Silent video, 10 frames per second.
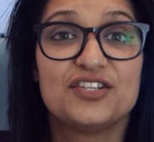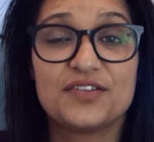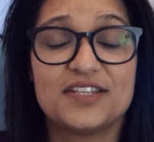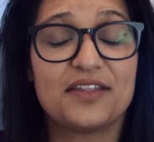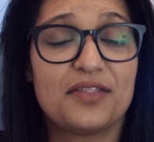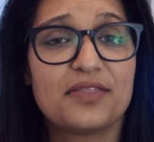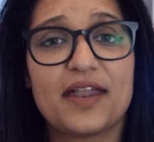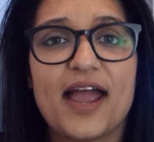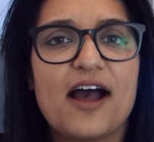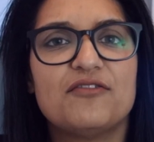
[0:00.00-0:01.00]
So the second thing
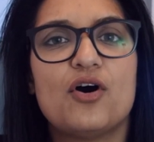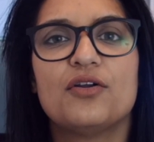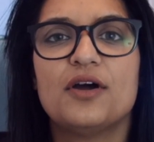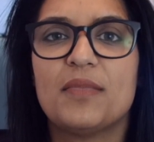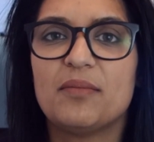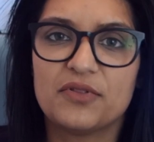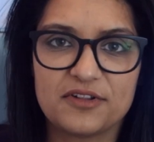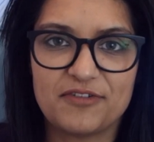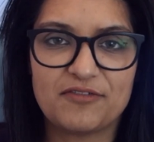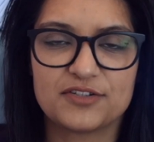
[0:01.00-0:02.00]
that I have on my
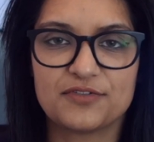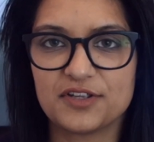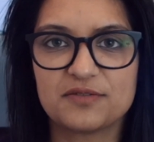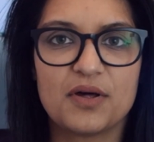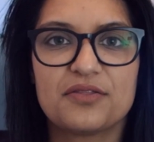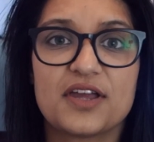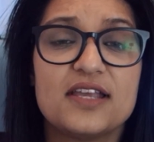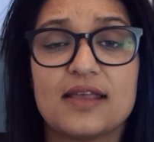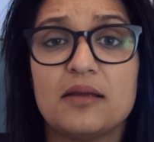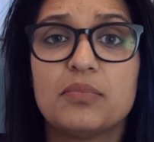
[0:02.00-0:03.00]
monthly favorites for this month
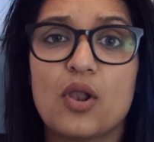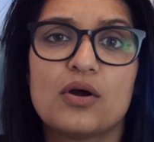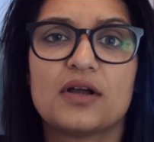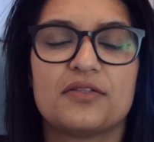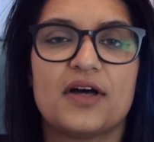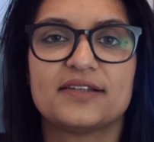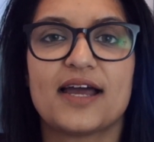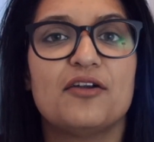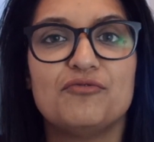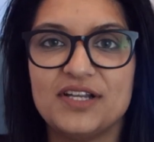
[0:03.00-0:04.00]
is a blog that
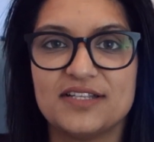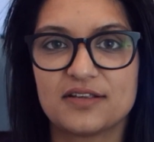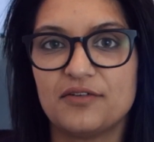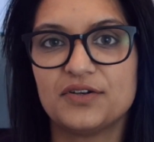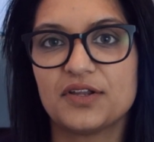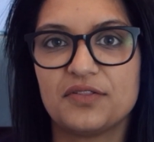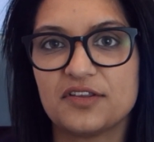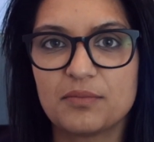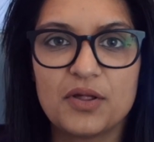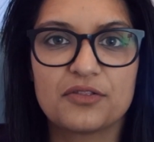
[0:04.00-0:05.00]
I rediscovered
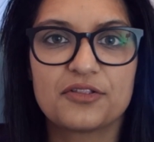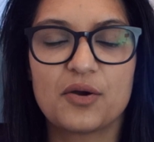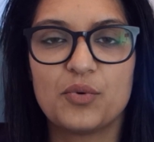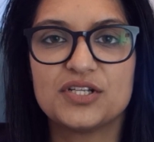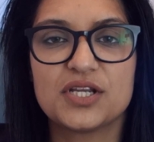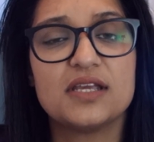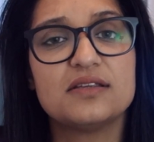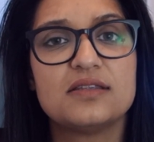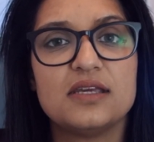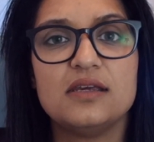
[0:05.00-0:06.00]
this month, which
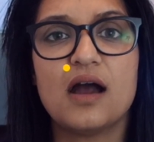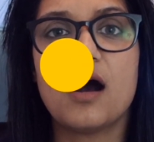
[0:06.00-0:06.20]
is The